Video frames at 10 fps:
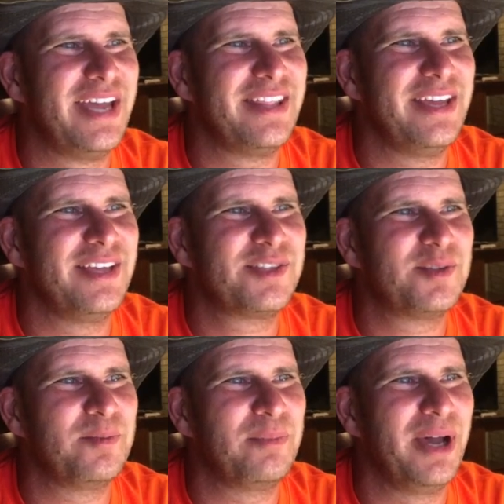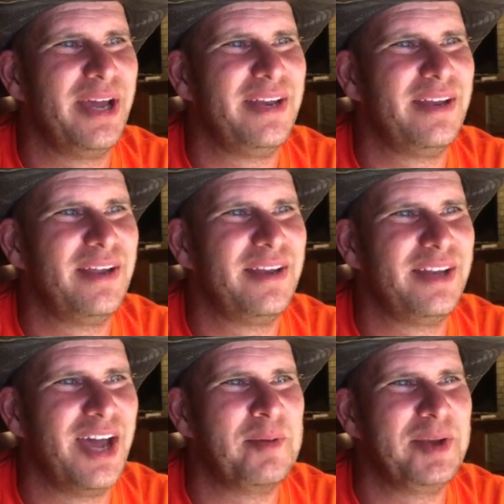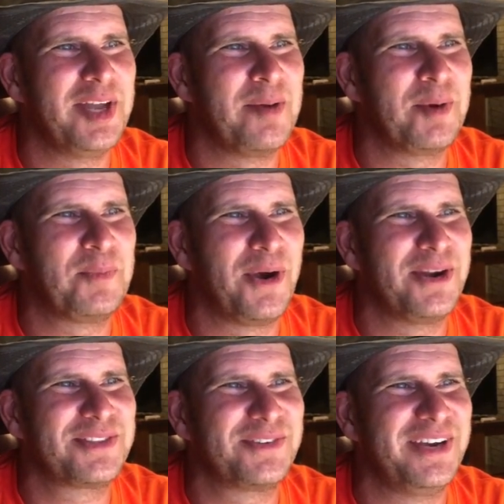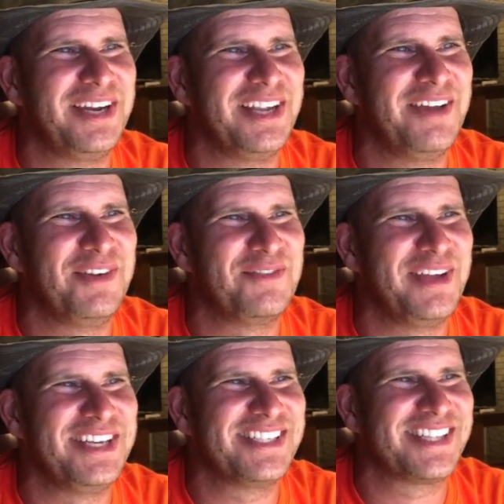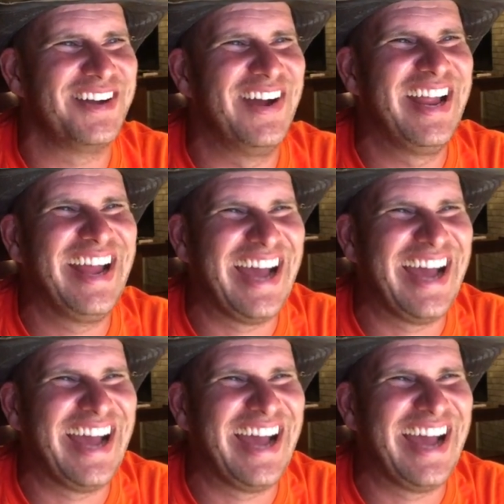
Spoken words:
say this, but Dumb and Dumber Part 3, love your bitches though.